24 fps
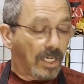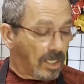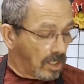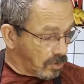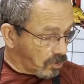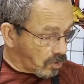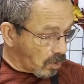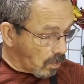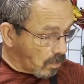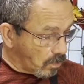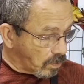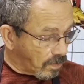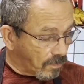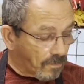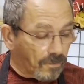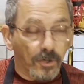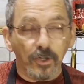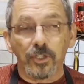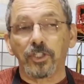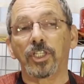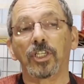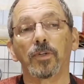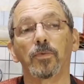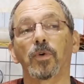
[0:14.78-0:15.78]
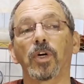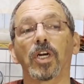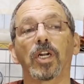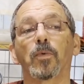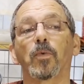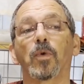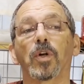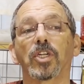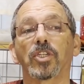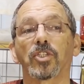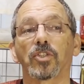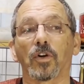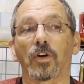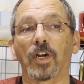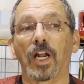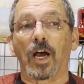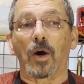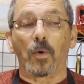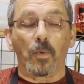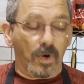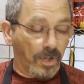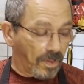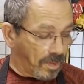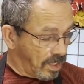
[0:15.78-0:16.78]
So the first thing we're going to want to start
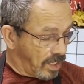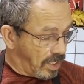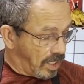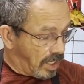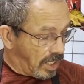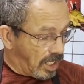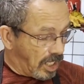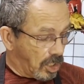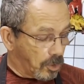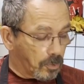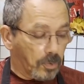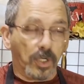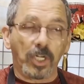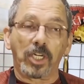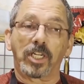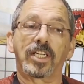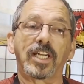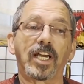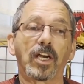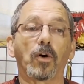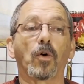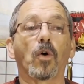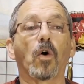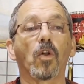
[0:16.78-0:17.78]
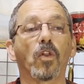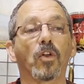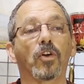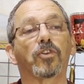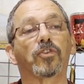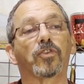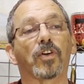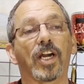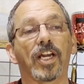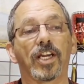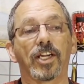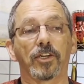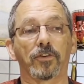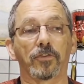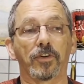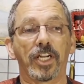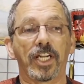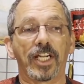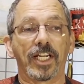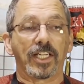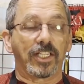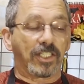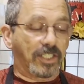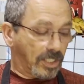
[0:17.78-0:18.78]
out with is we're going to take all our dry
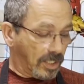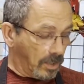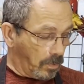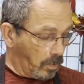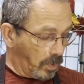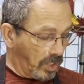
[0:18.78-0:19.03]
ingredients.